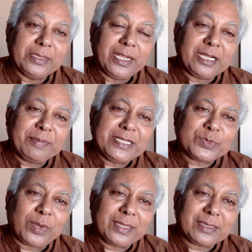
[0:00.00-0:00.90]
It means
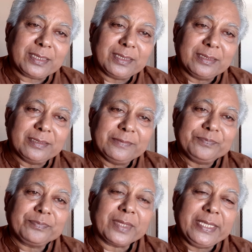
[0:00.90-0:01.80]
what?
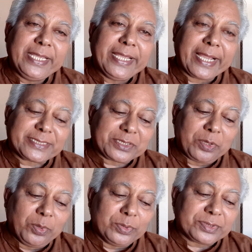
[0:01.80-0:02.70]
E
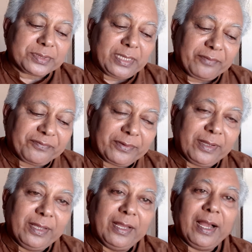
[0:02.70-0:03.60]
excludes F
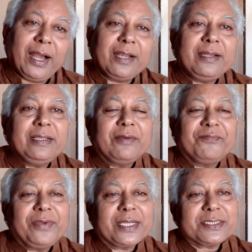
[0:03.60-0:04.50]
and
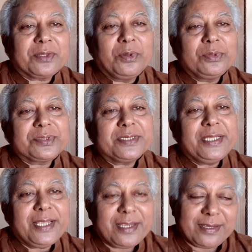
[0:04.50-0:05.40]
F excludes
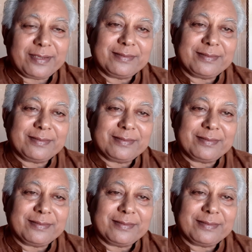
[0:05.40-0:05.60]
E.